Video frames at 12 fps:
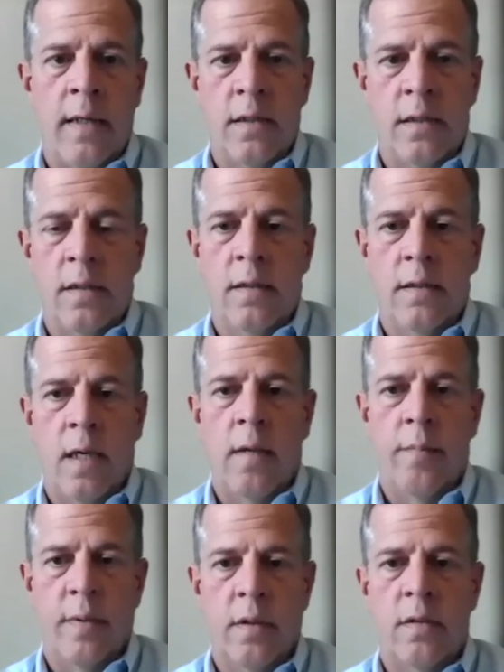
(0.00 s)
just
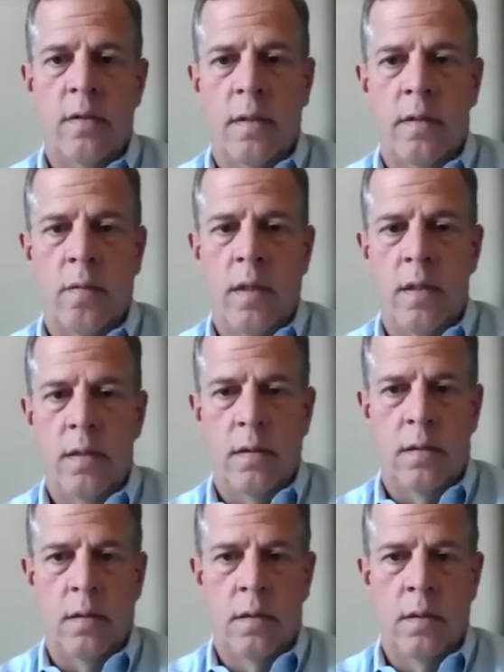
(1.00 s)
intent, but there's other ways
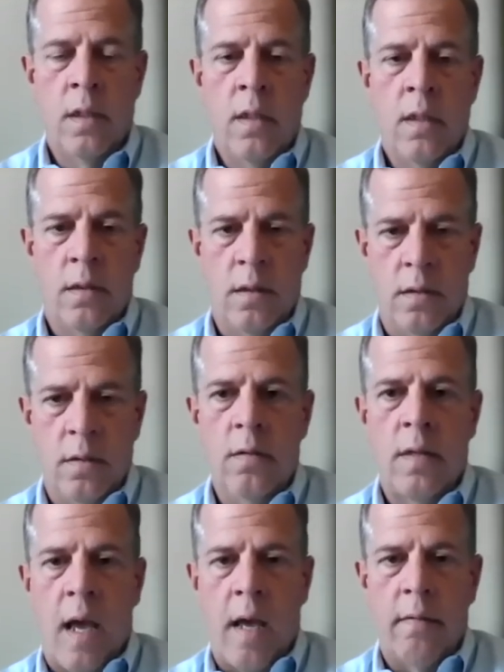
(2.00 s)
to do
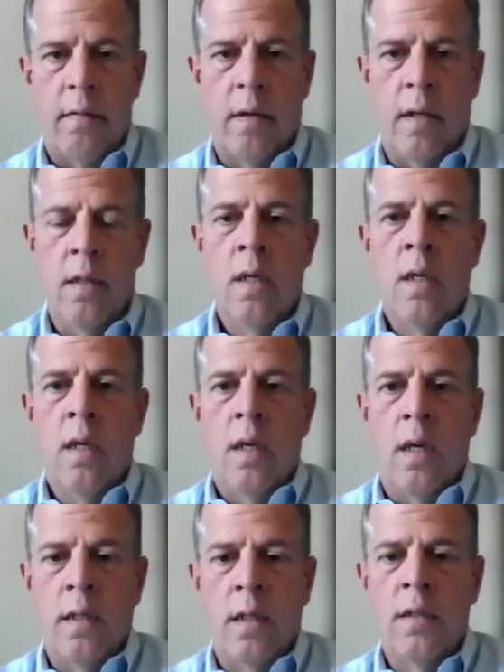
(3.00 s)
that, right?
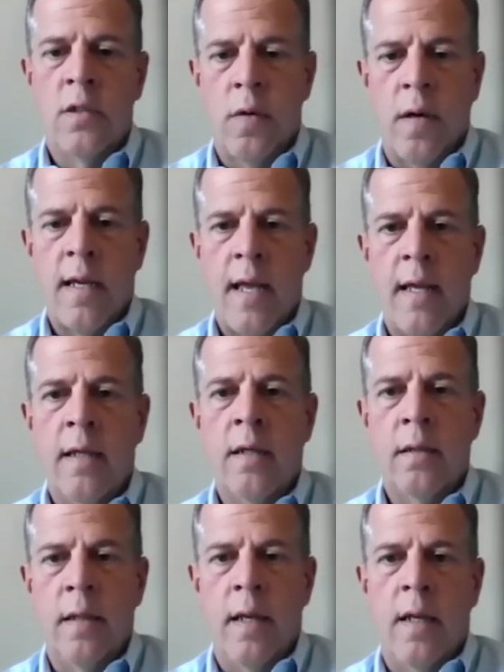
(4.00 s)
And then
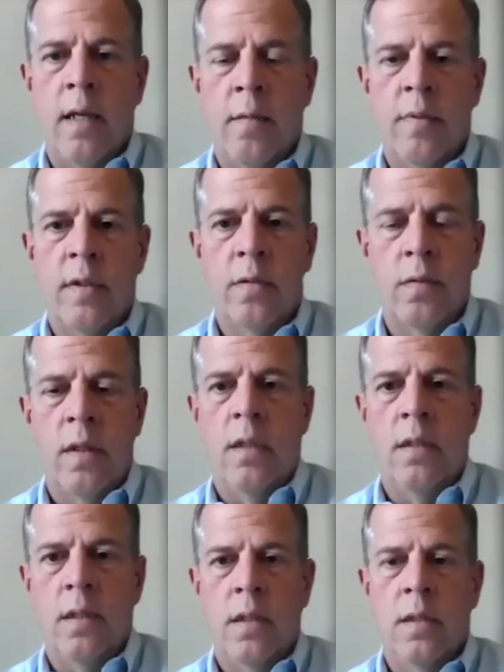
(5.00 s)
triangulating
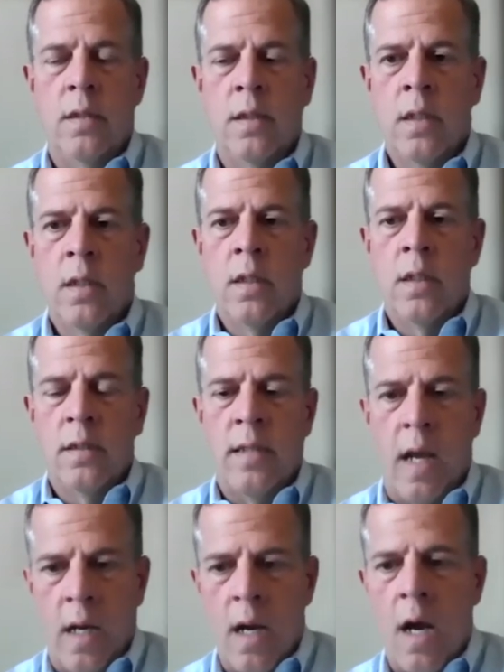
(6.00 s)
between these
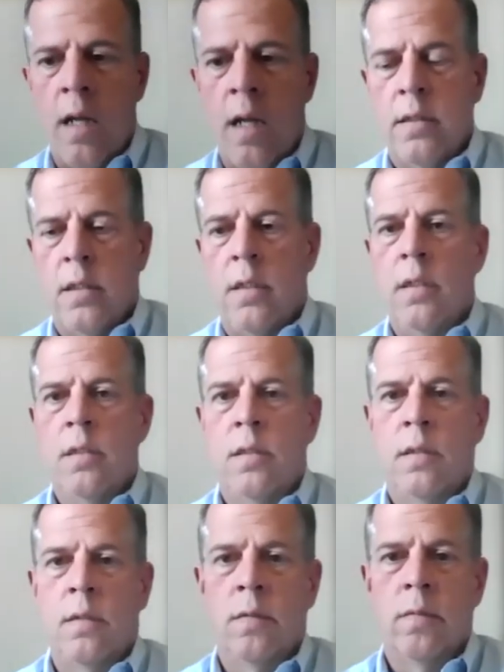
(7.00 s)
technologies
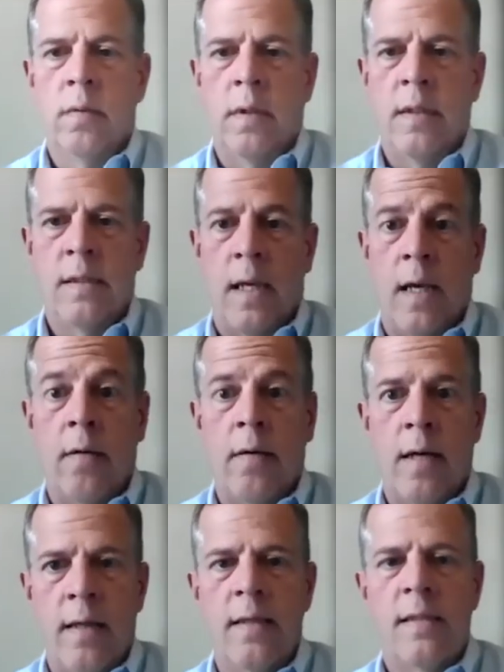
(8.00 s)
to really say,
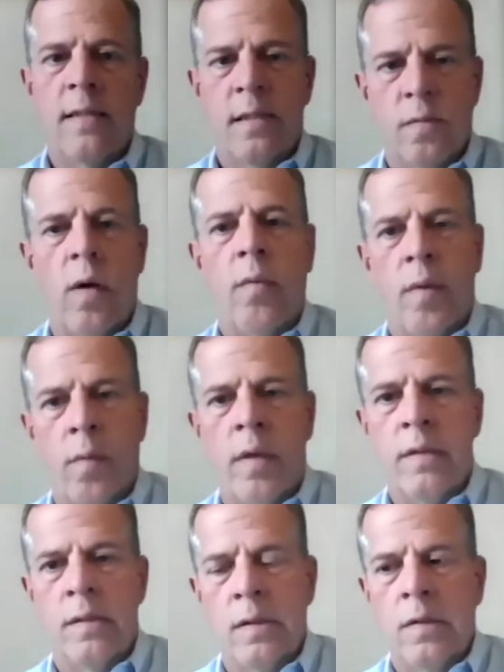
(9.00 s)
okay, this is what we
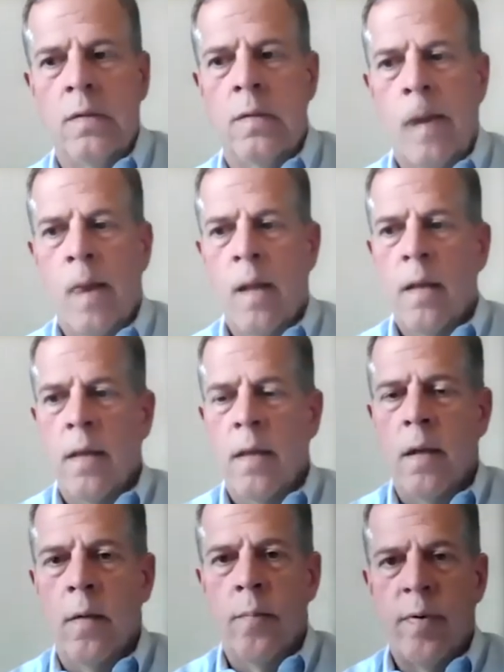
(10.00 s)
want to,
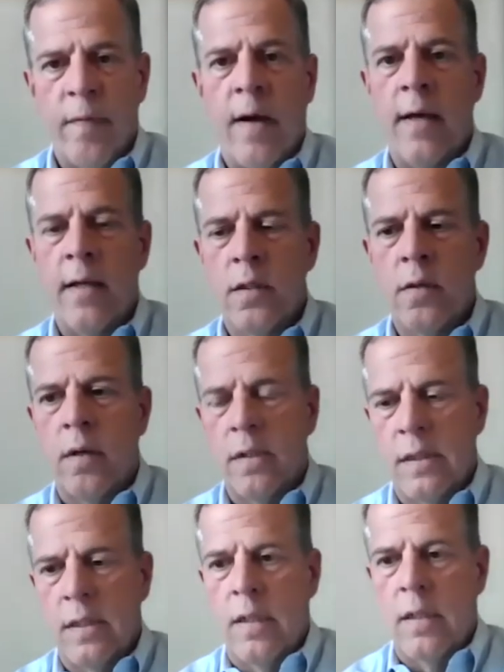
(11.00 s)
provide to our
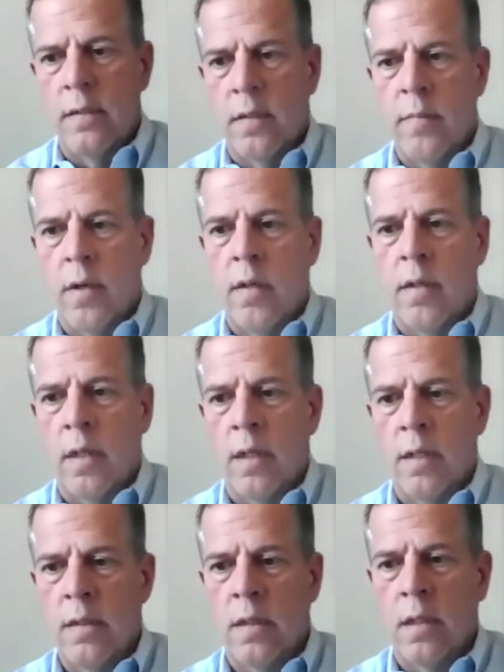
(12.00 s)
sales and marketing
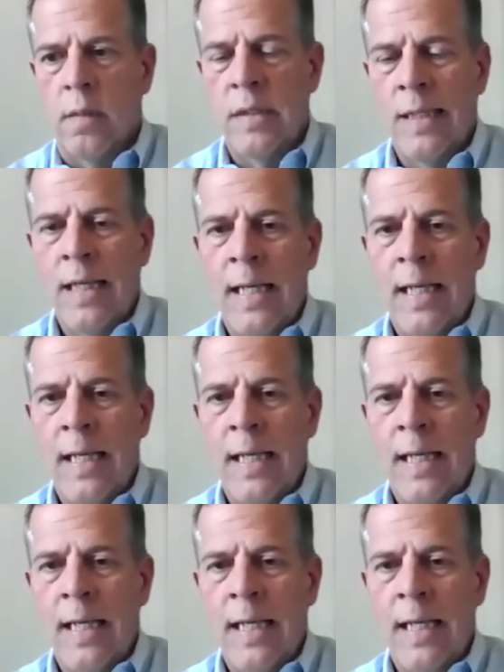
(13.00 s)
teams.